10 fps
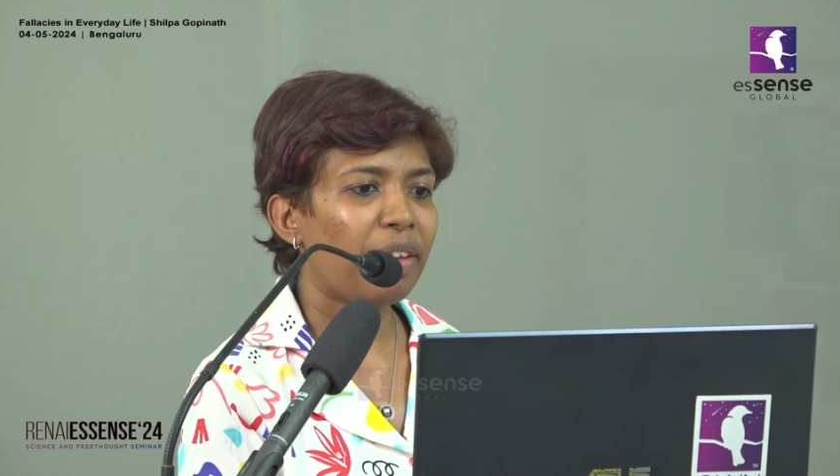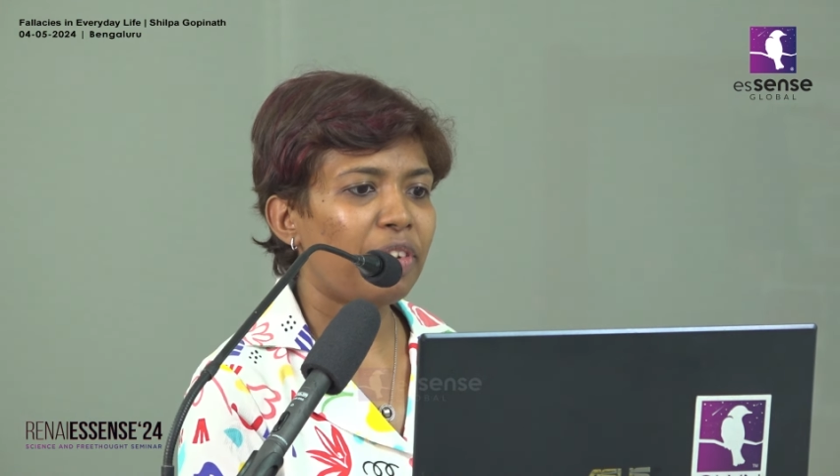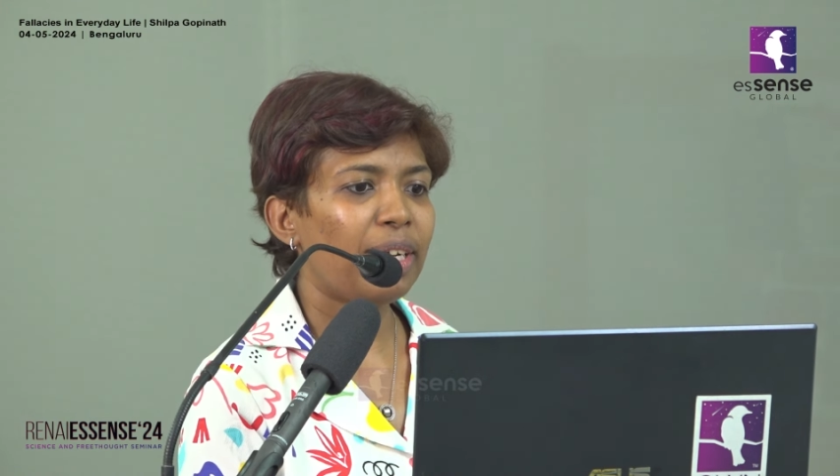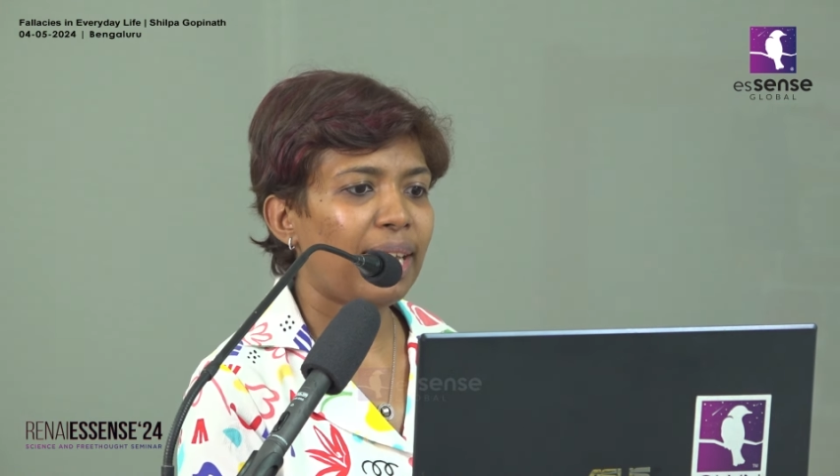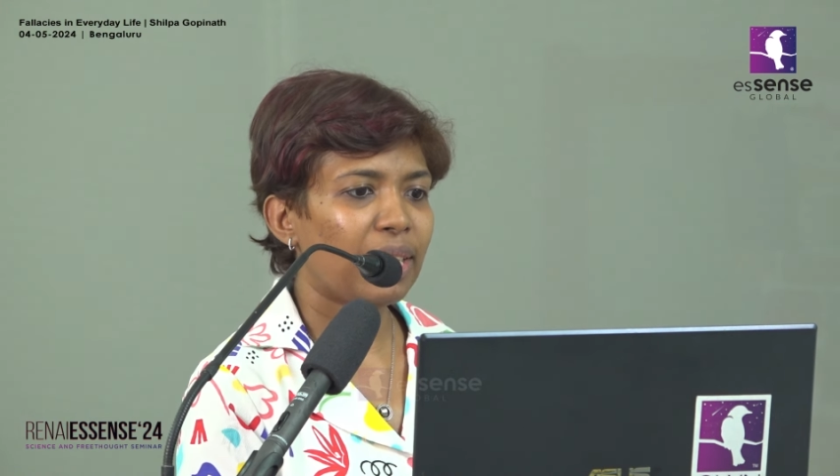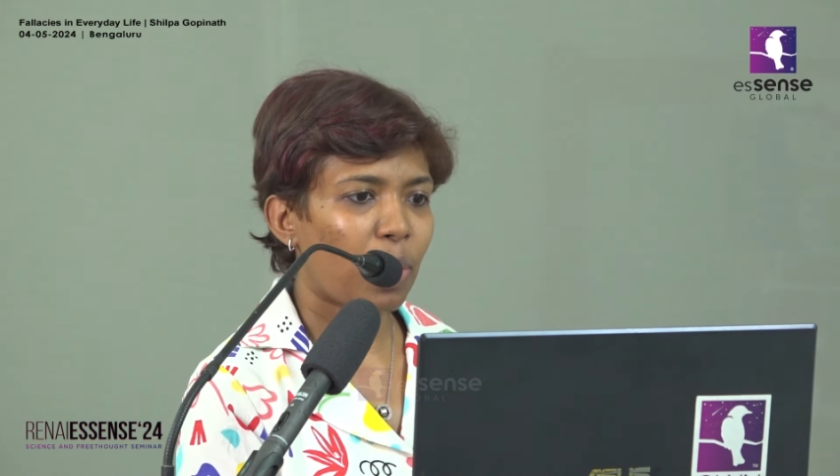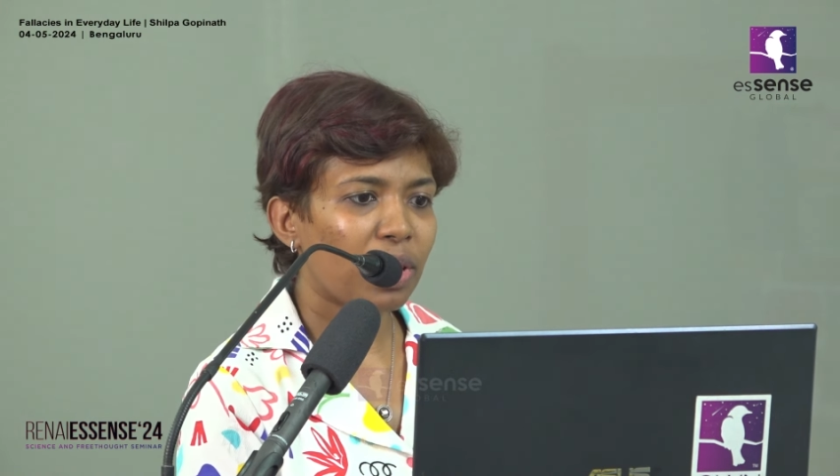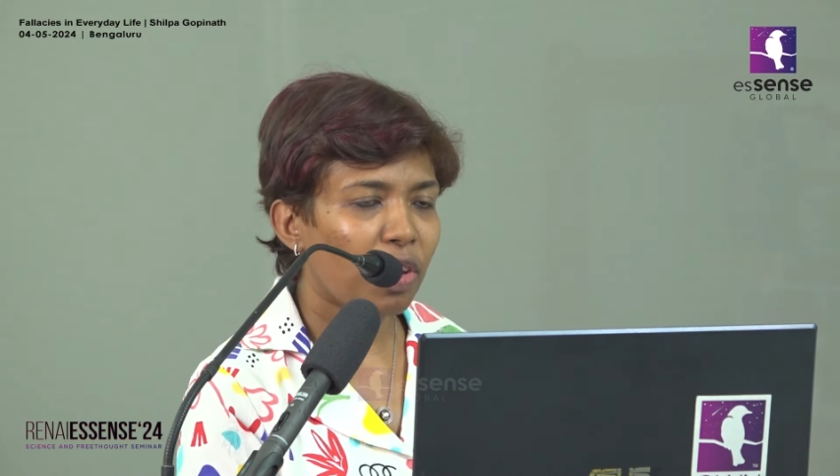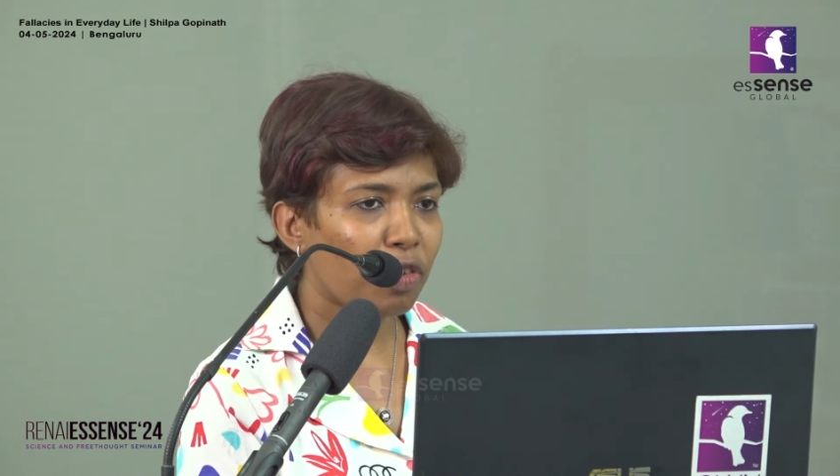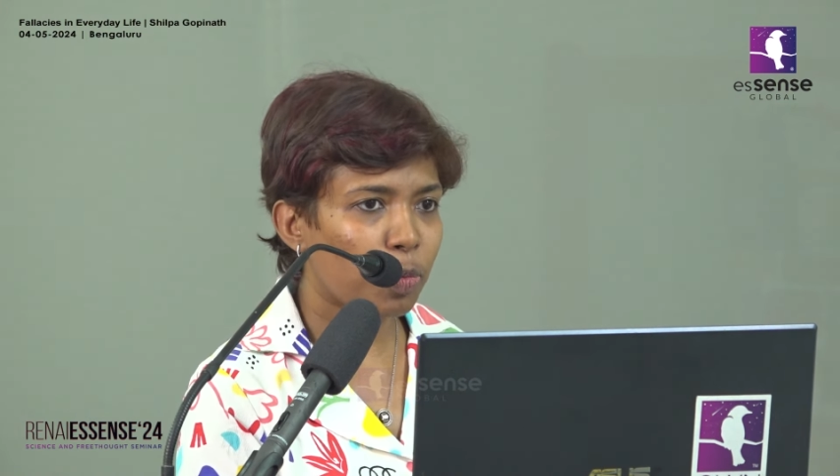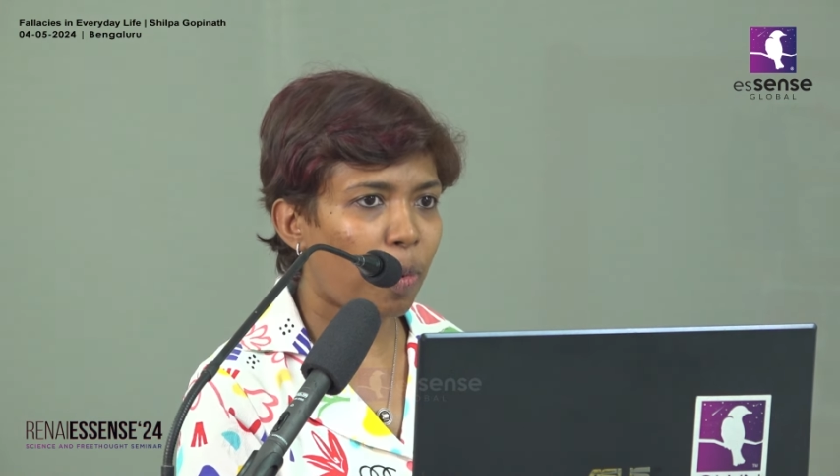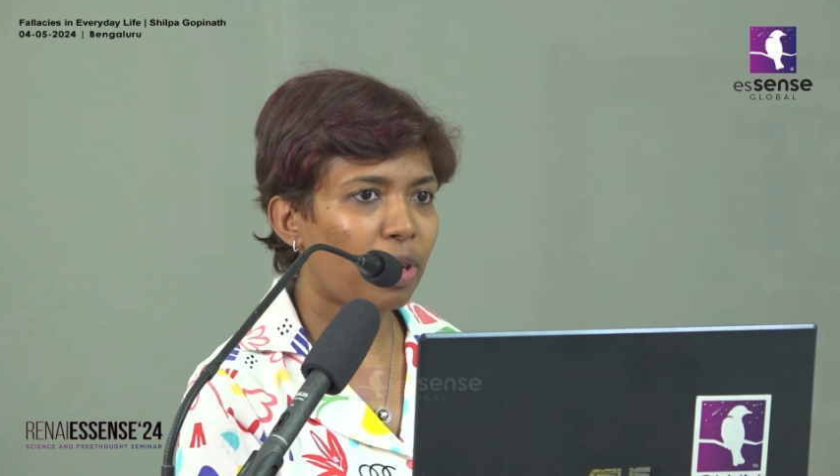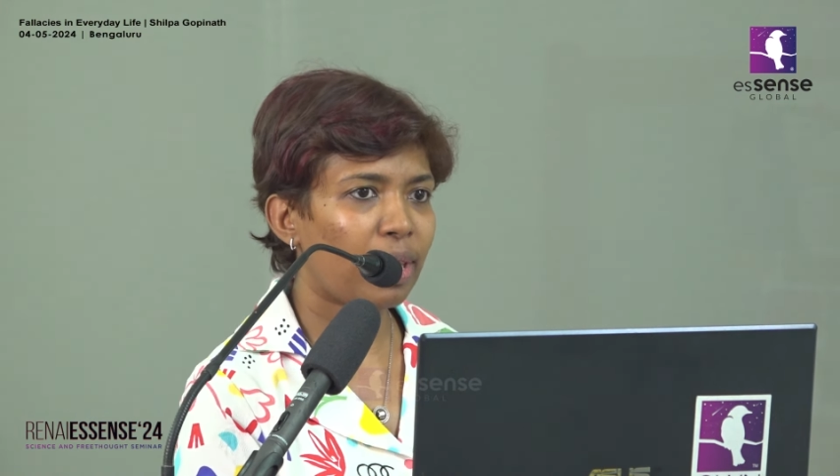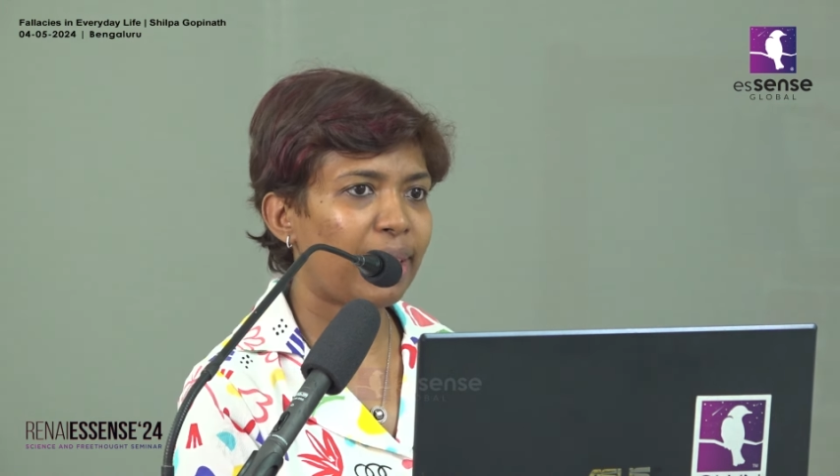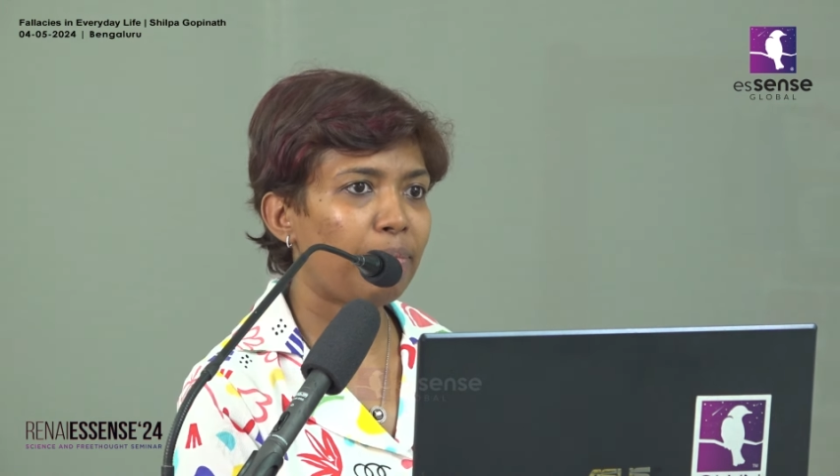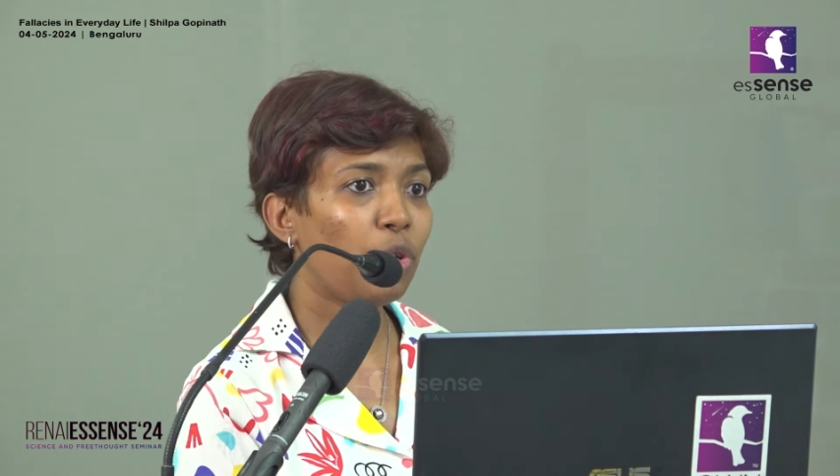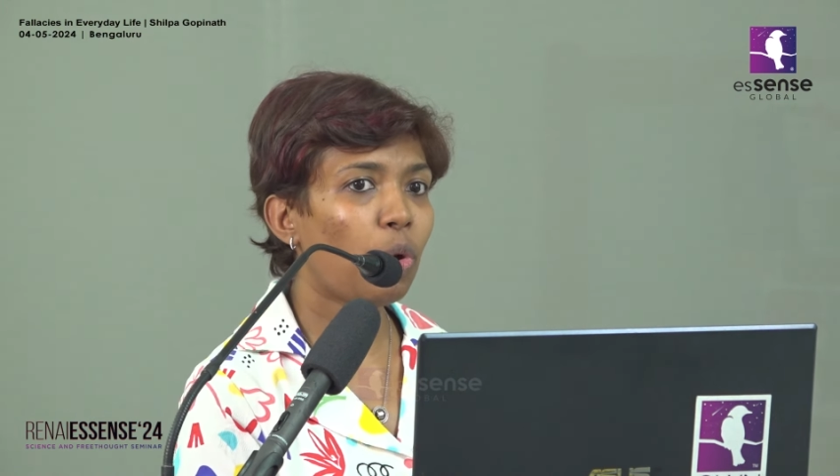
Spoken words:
definitely is once you've spotted them,